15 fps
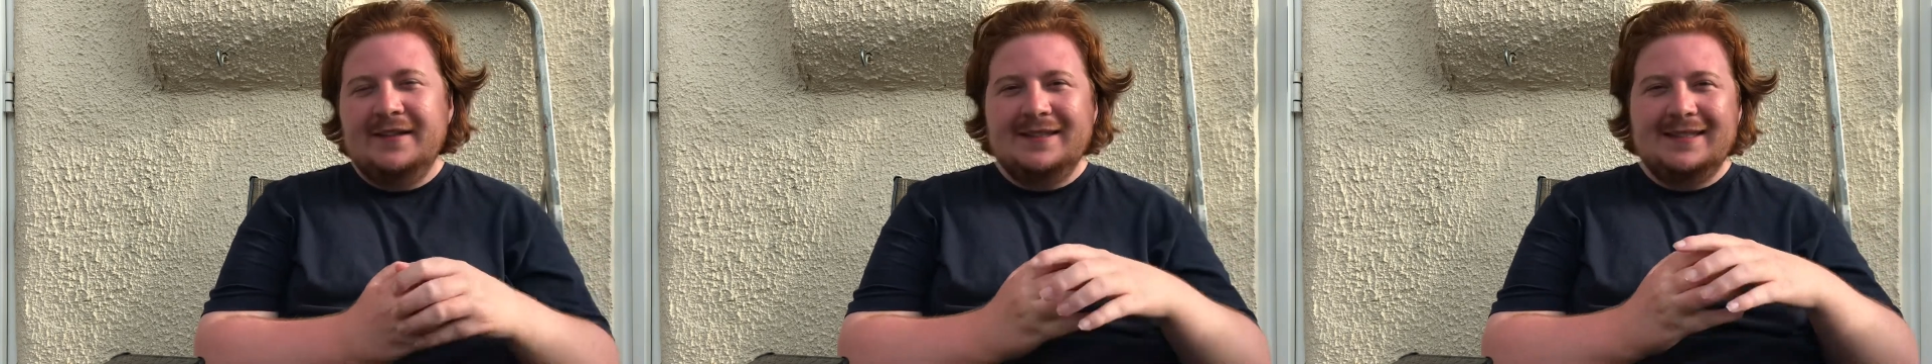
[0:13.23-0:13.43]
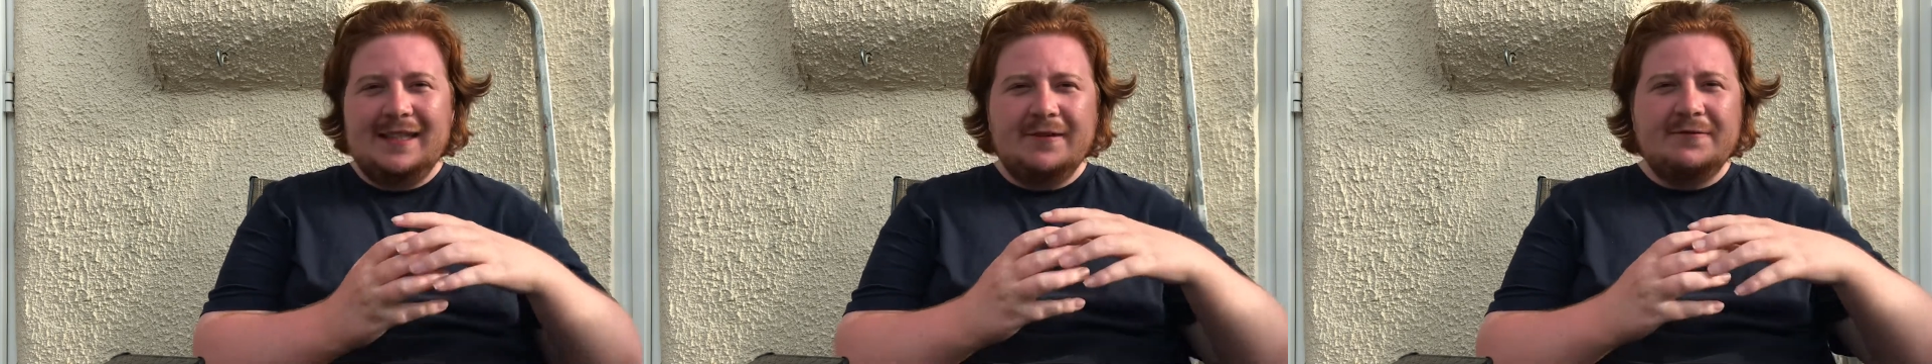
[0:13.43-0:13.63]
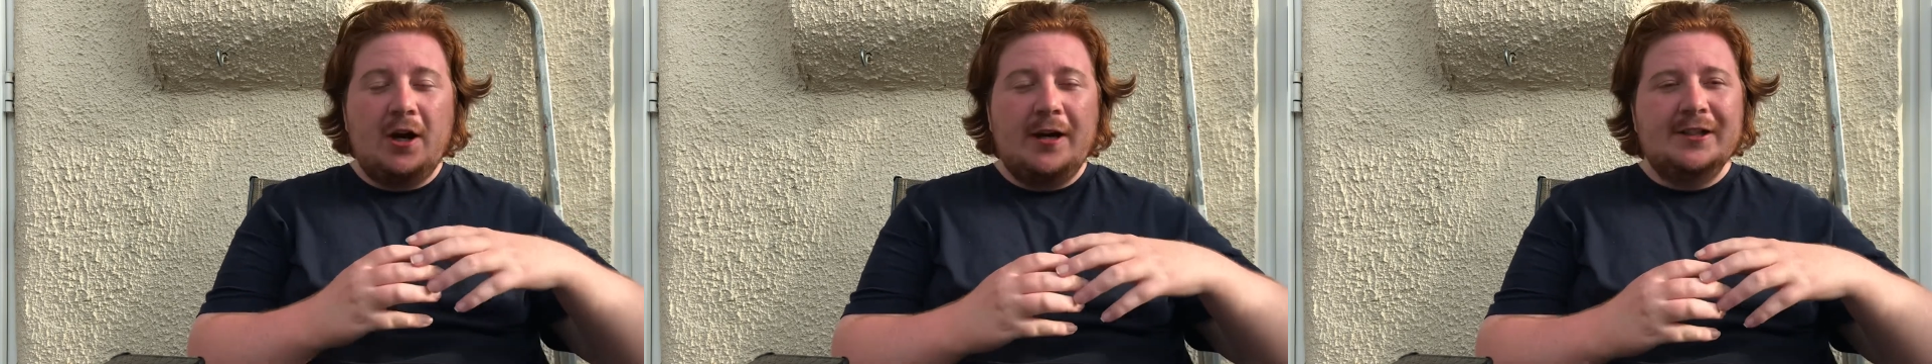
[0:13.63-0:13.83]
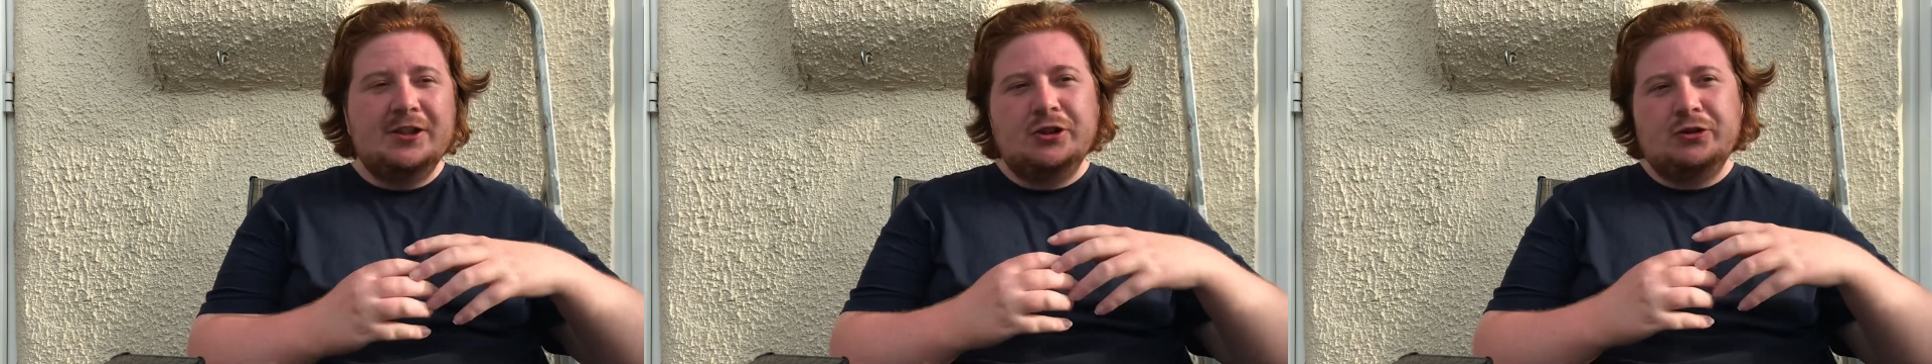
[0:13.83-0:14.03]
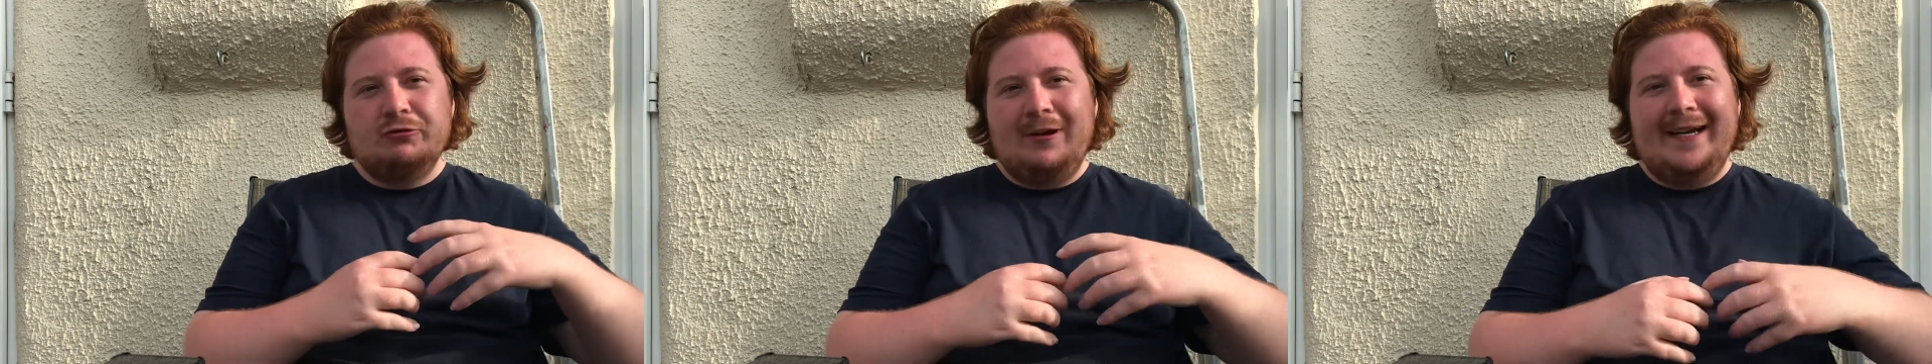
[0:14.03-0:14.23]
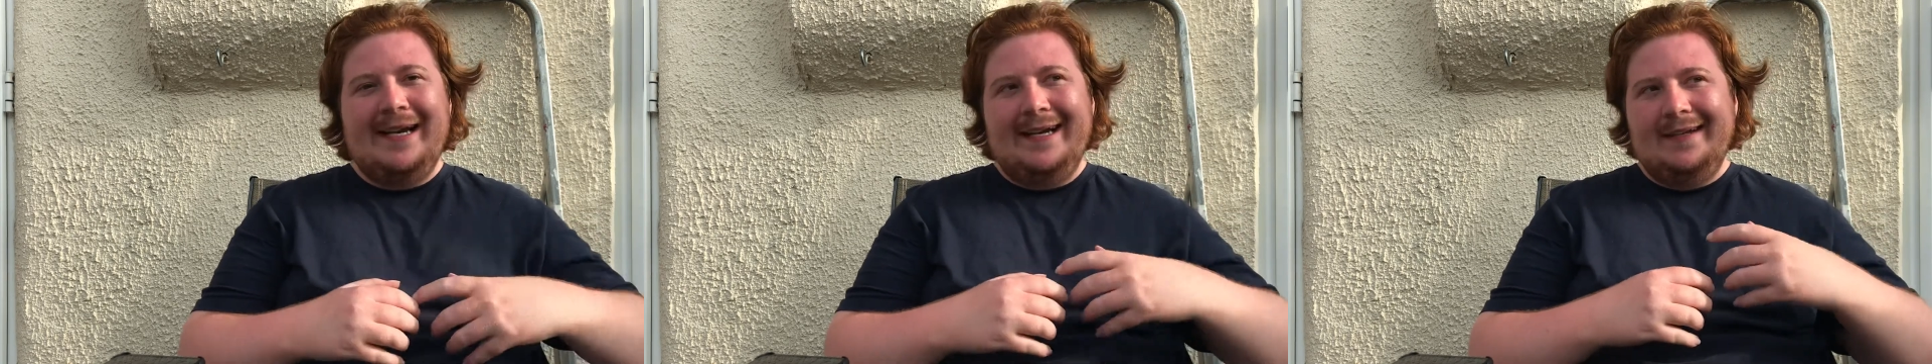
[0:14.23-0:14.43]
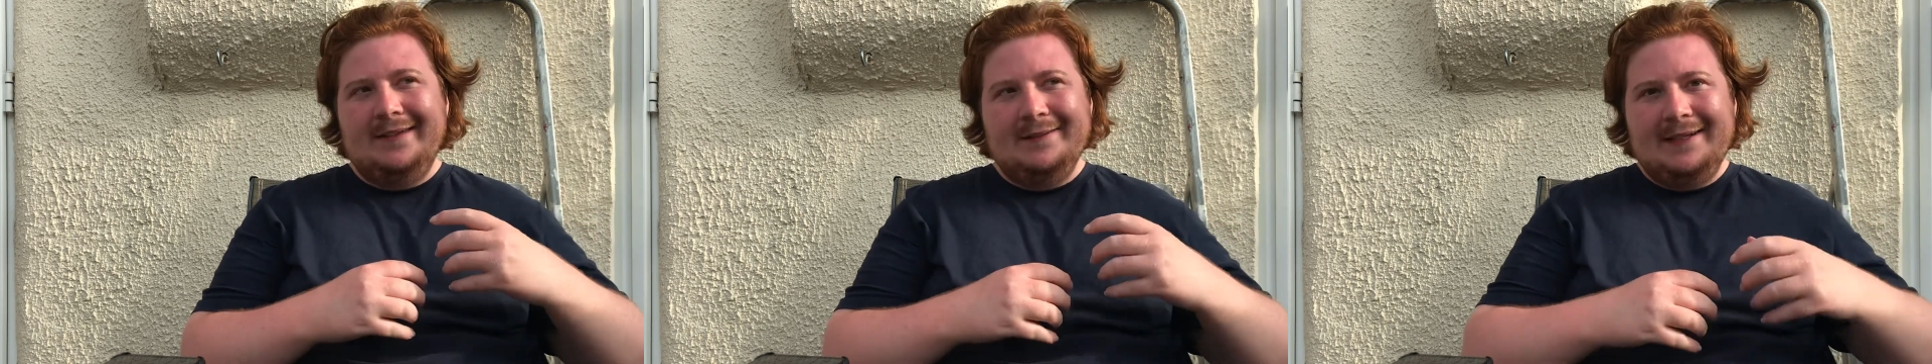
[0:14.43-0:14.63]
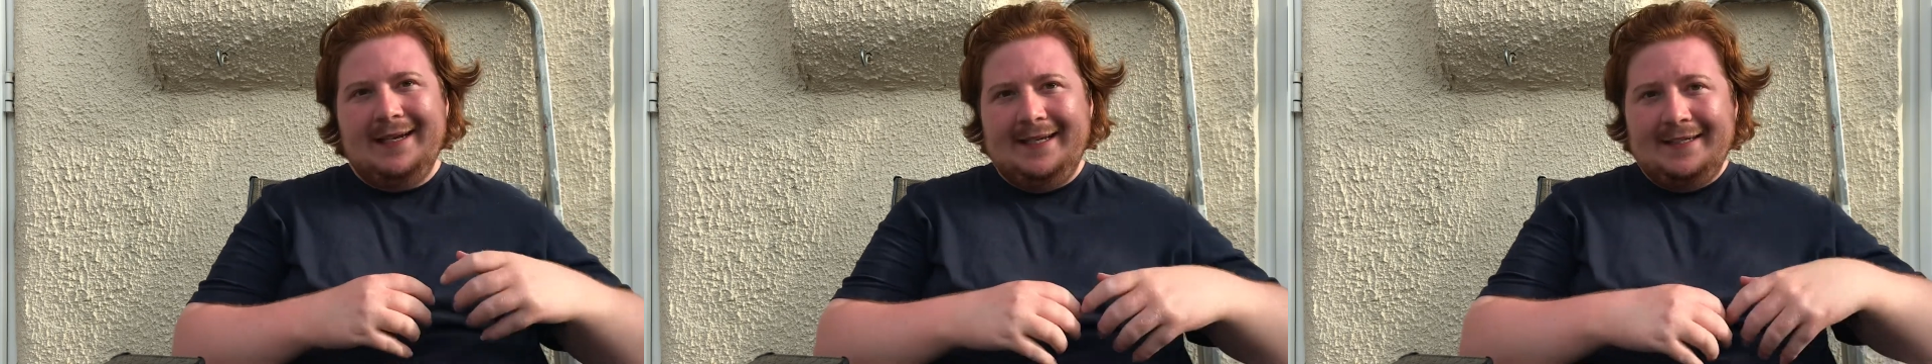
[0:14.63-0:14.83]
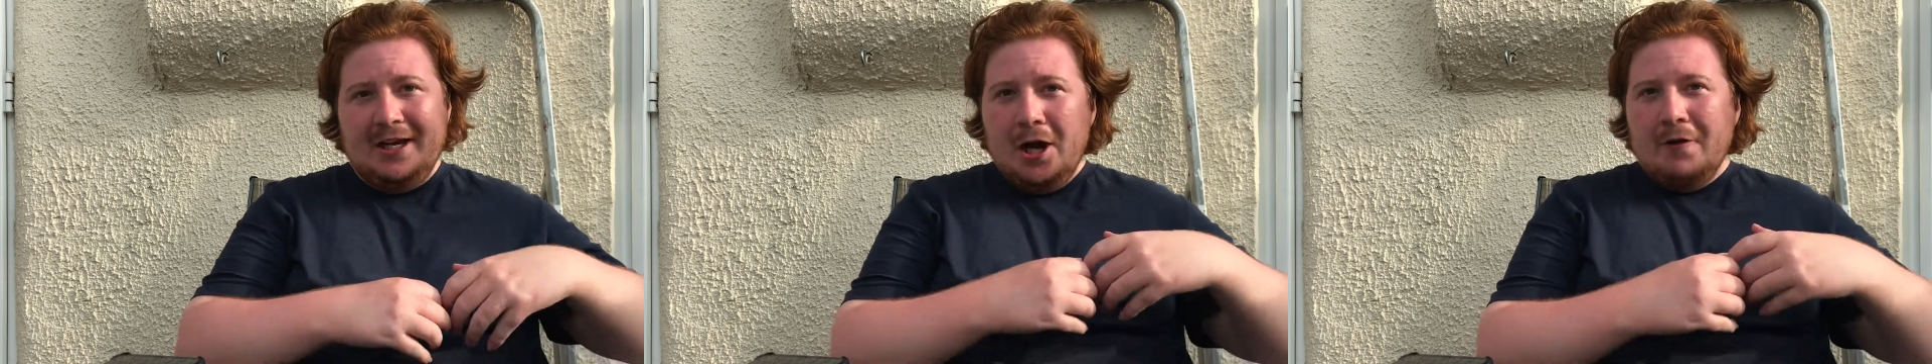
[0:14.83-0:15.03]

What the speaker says: instead of going straight in and like